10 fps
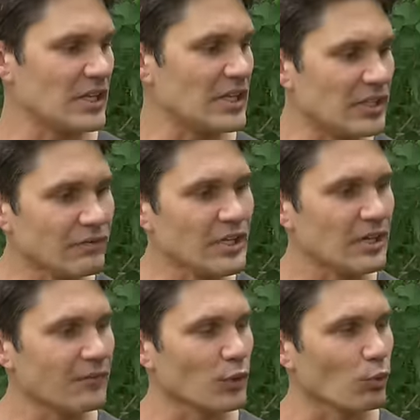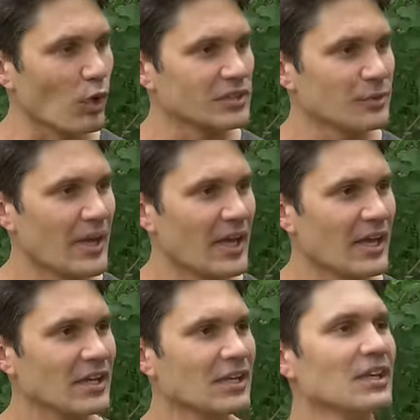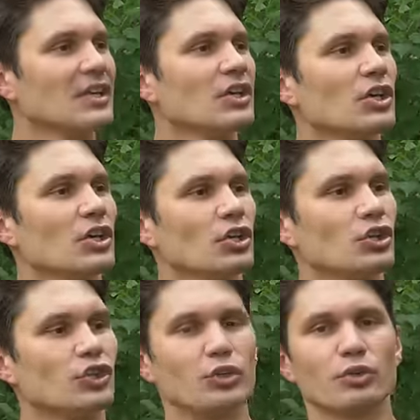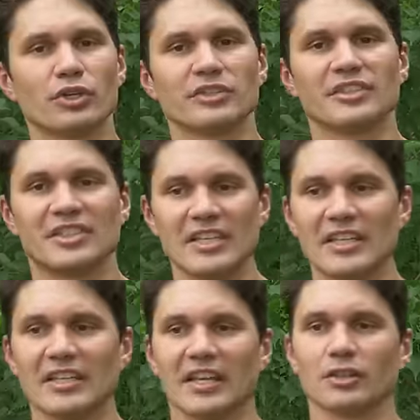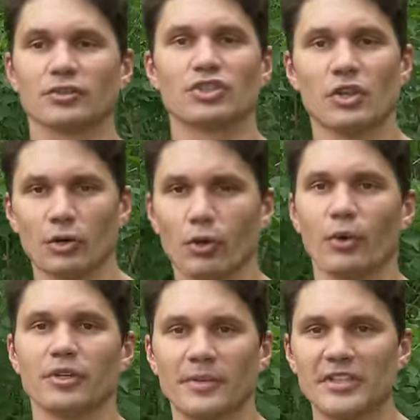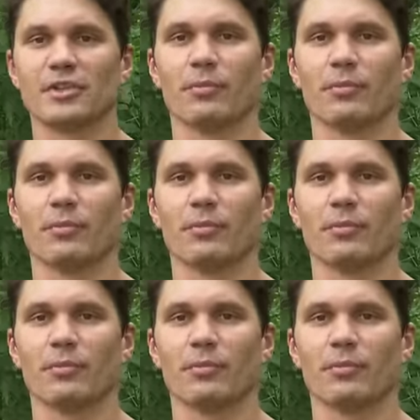even if there was a ban, you could see that there's still going to be some